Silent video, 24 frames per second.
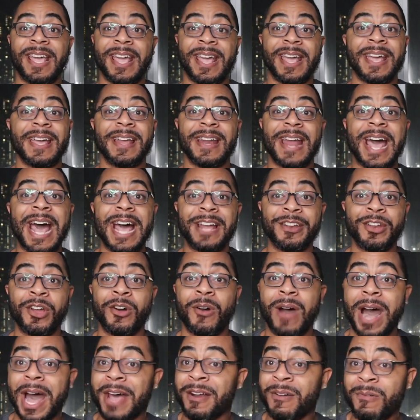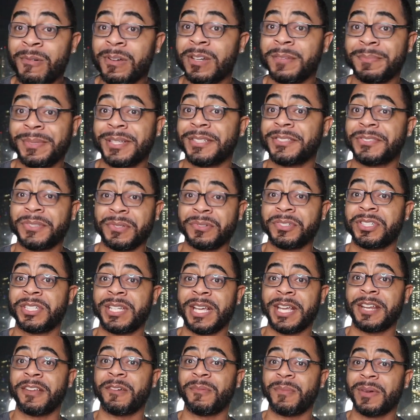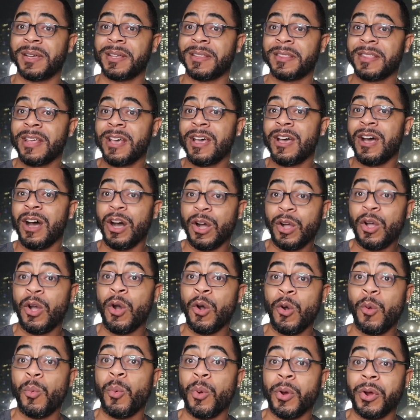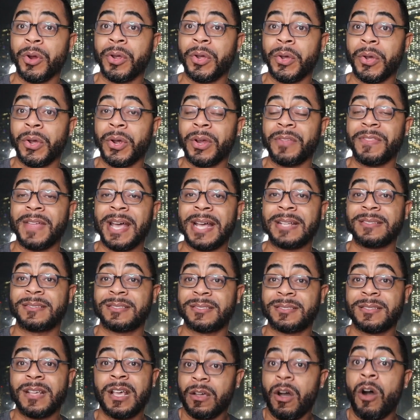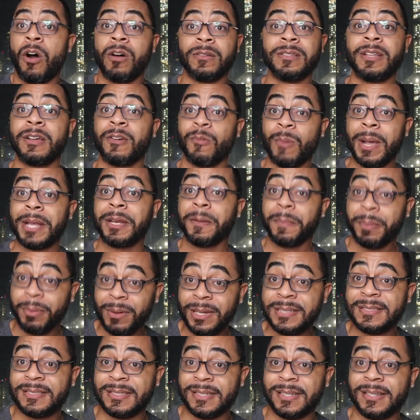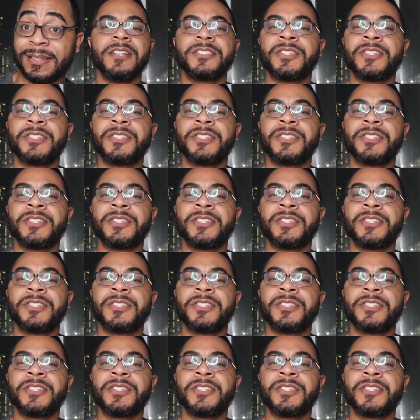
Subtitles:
And I know I don't want to be associated with a coworker that's on their way to prison.